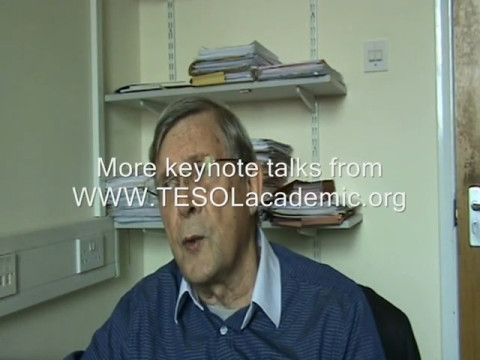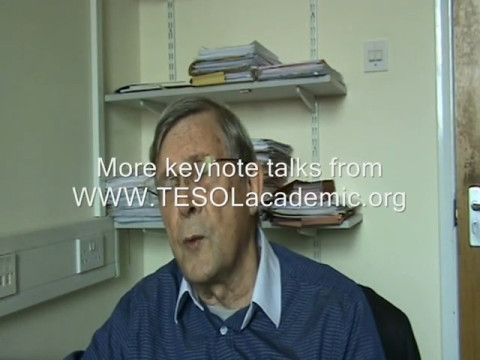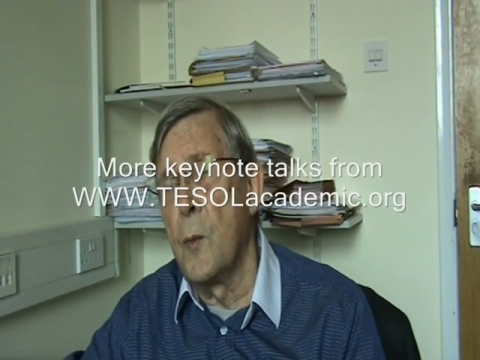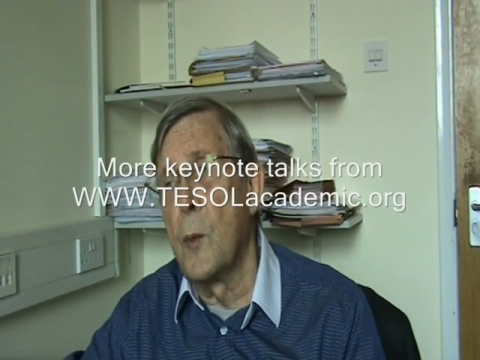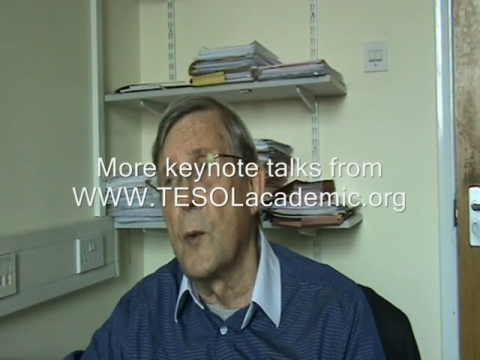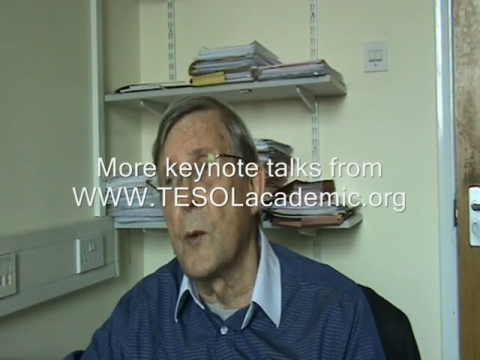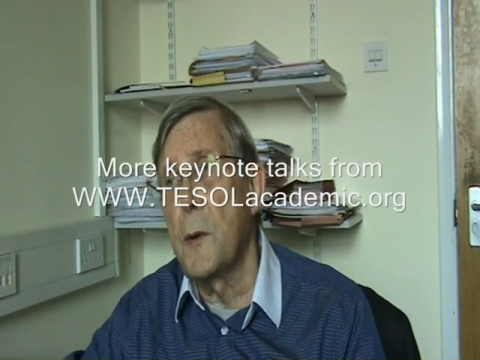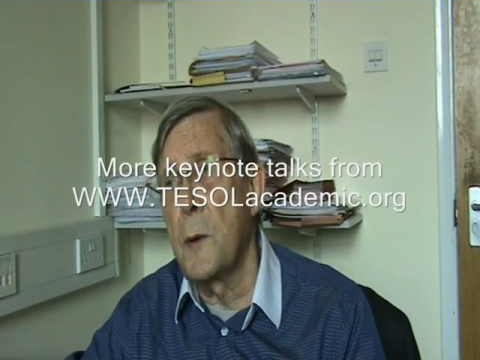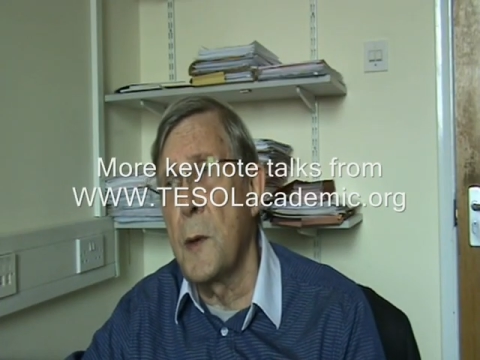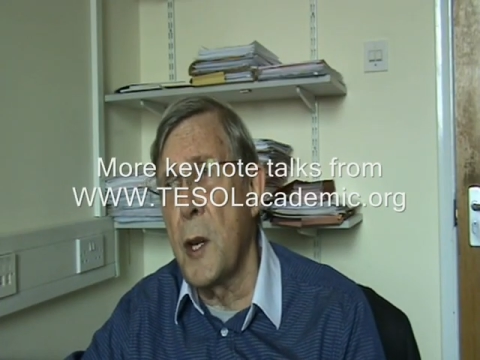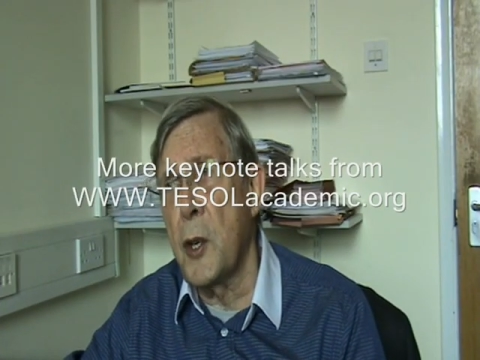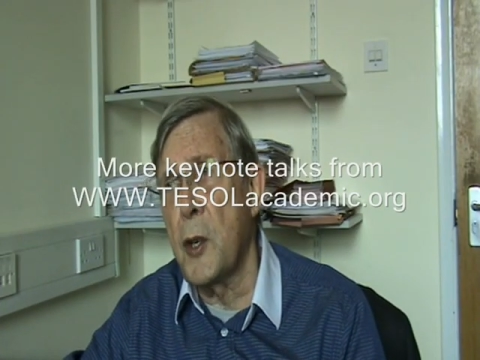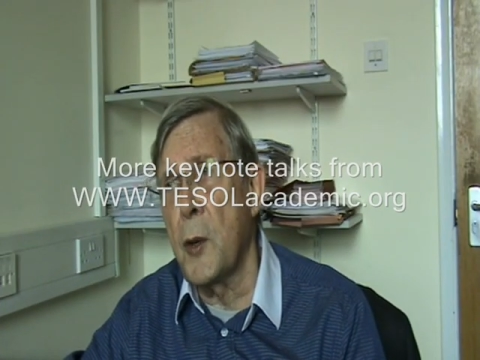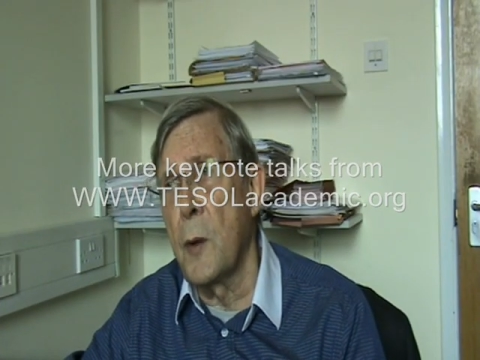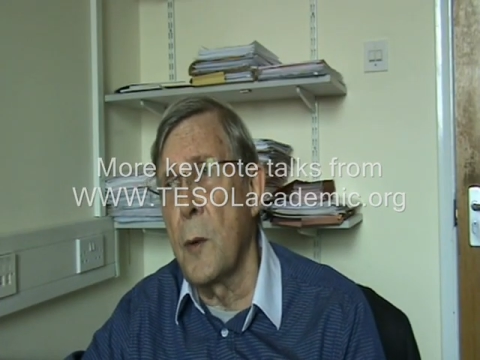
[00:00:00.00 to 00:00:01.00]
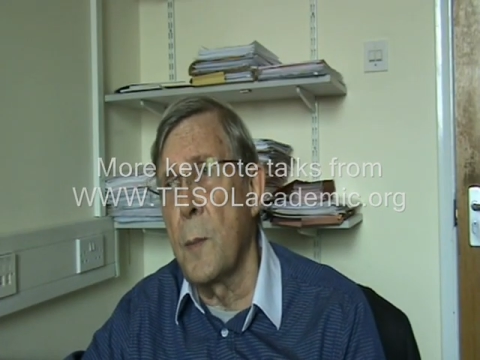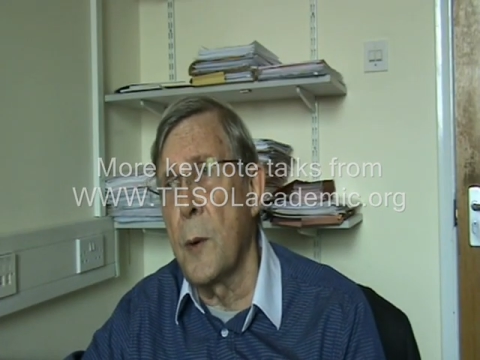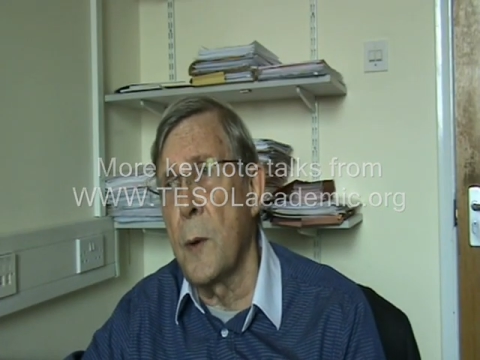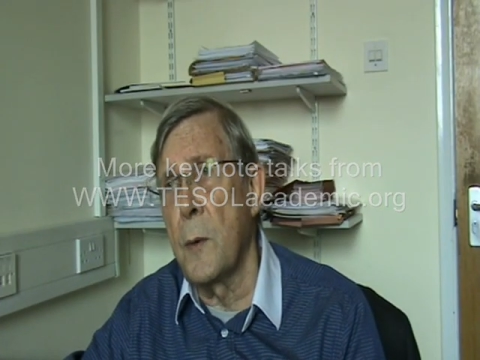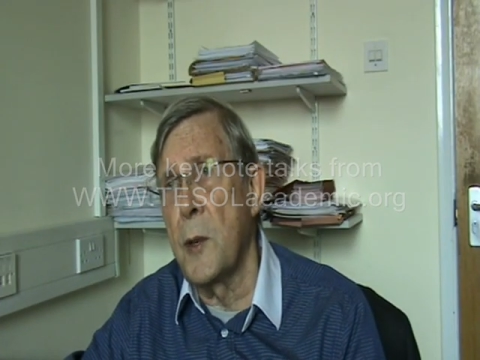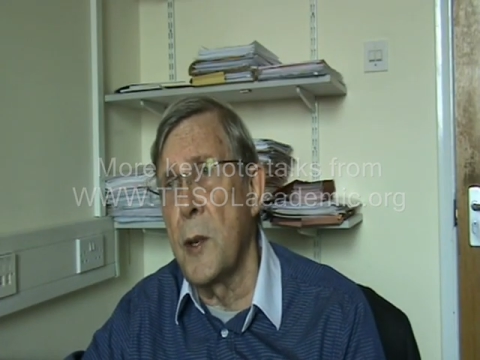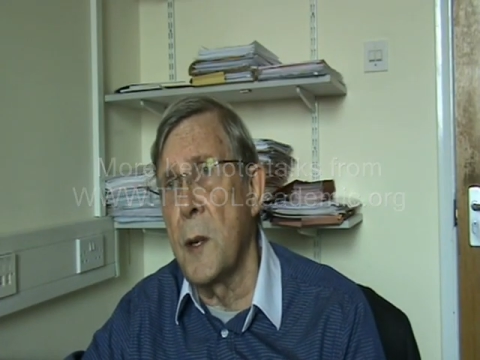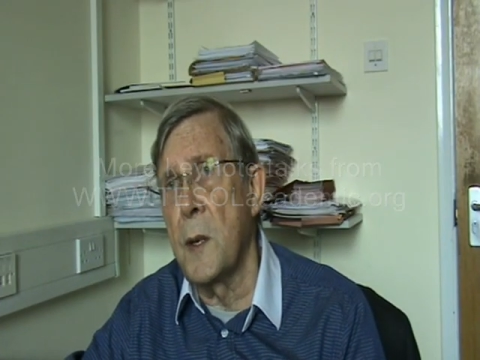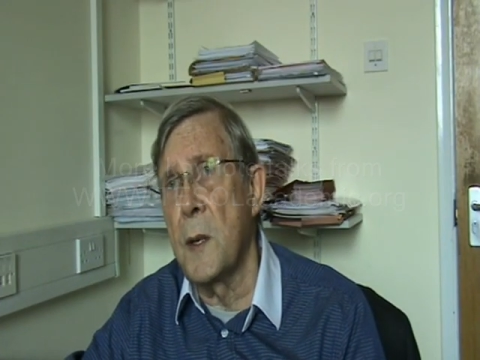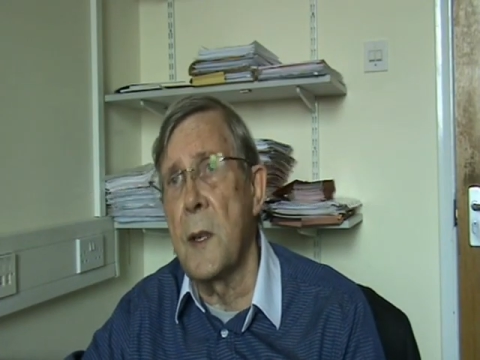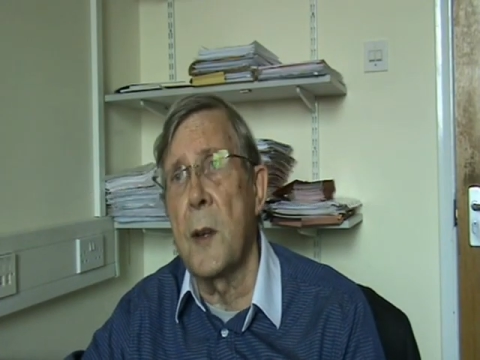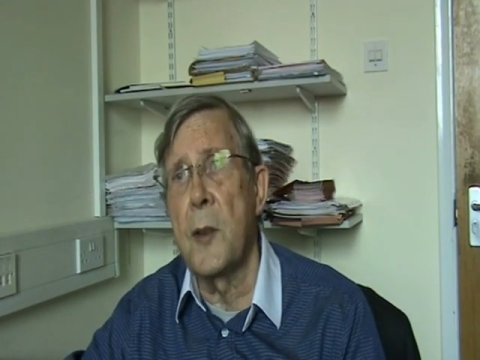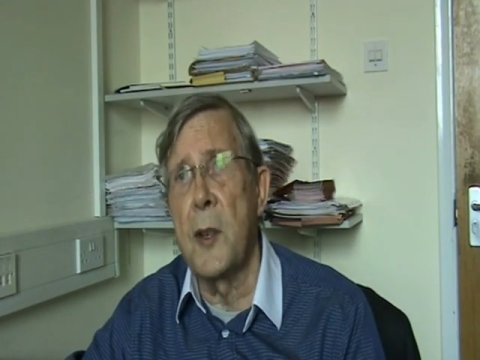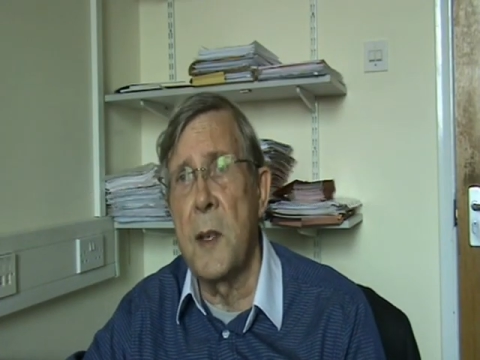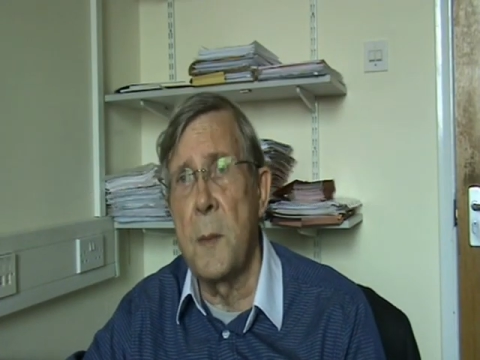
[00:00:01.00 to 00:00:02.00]
to more traditional approaches
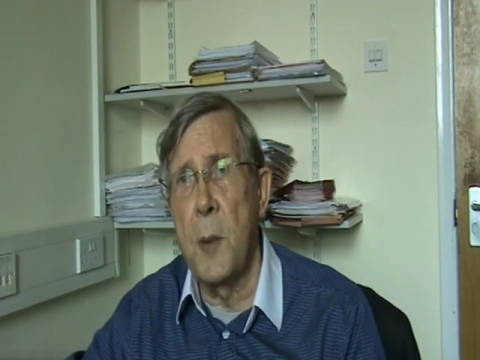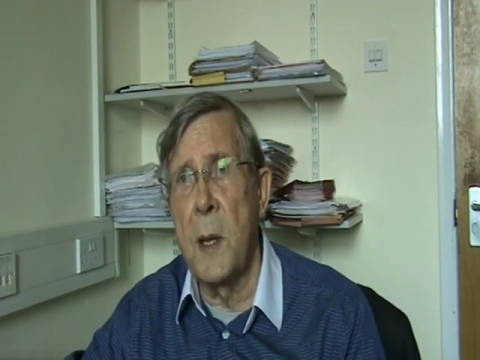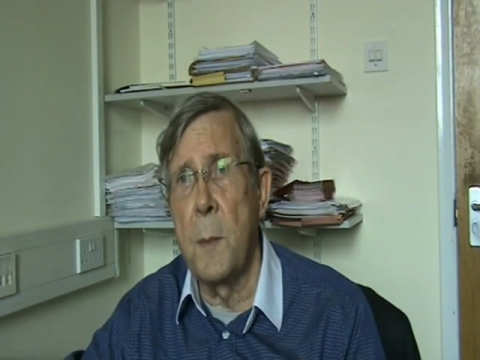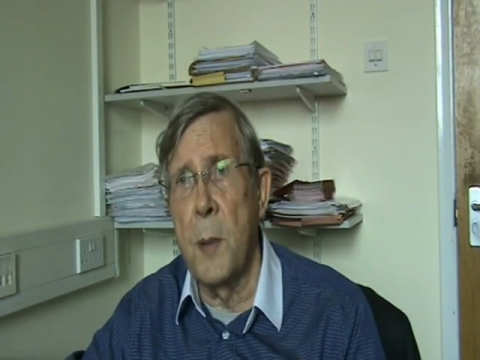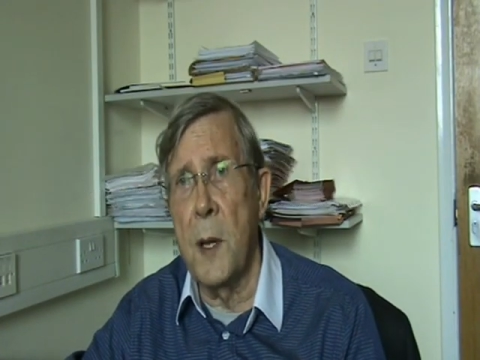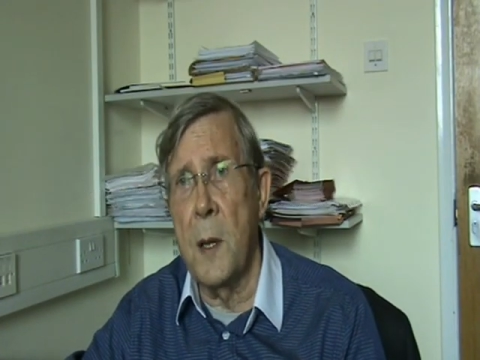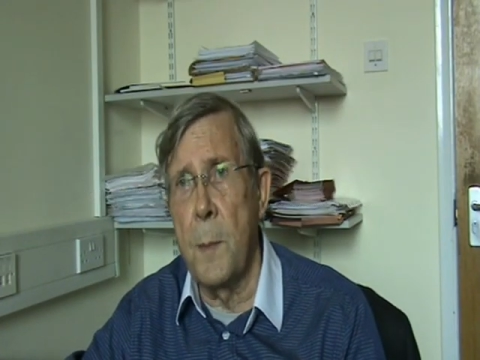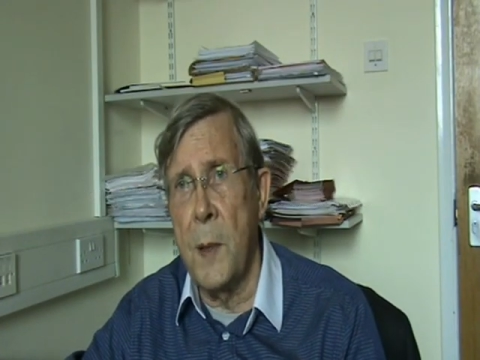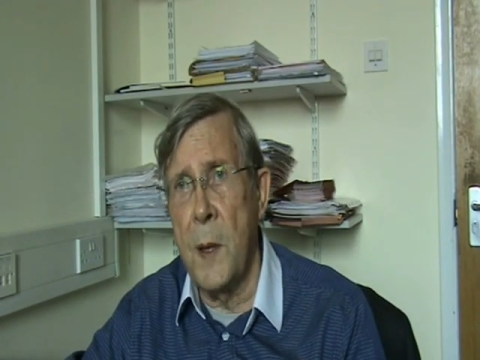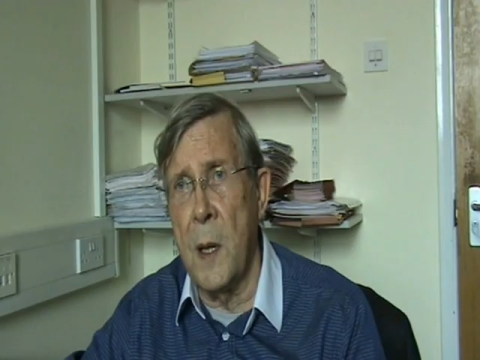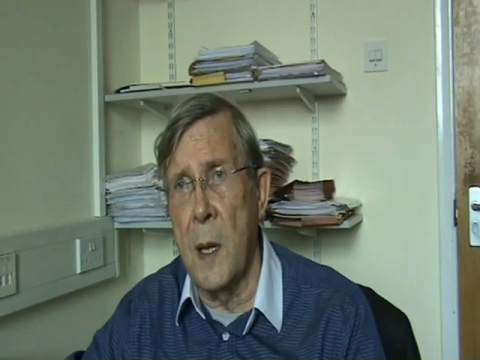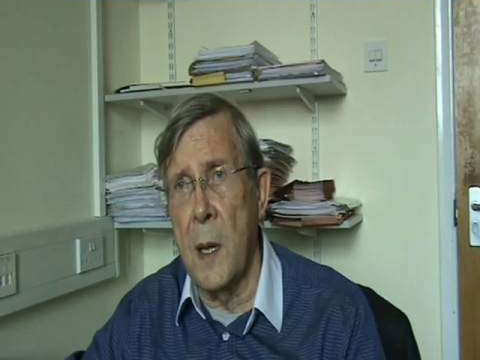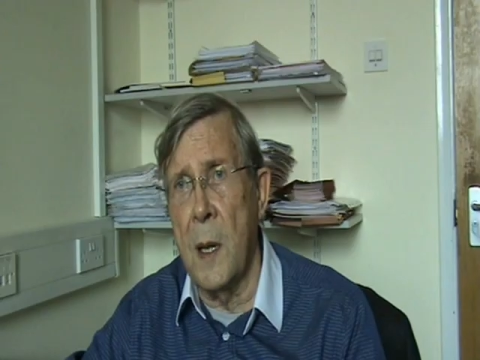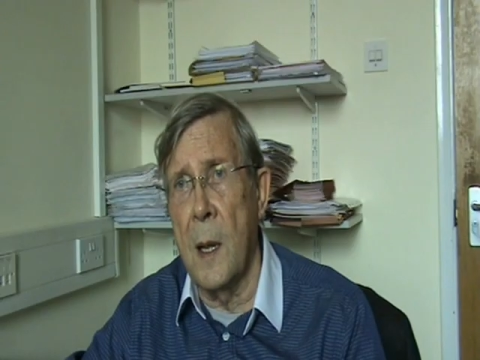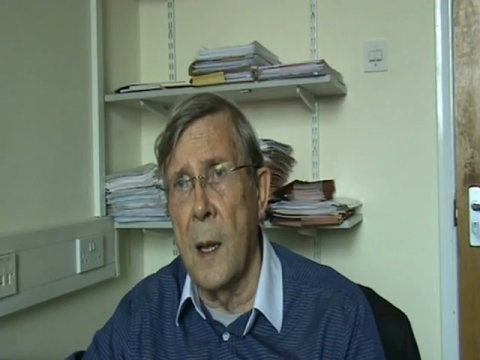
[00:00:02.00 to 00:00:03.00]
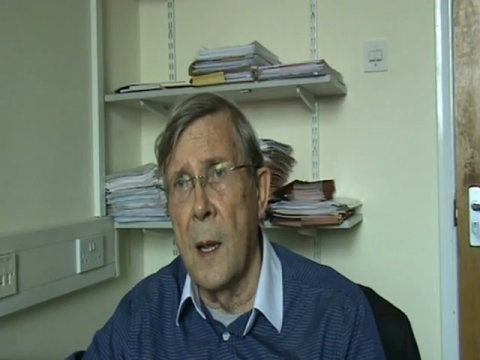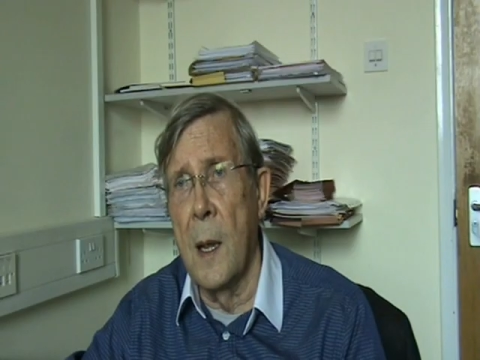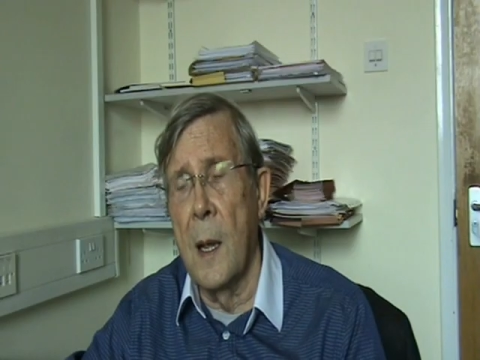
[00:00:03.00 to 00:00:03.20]
such as PPP.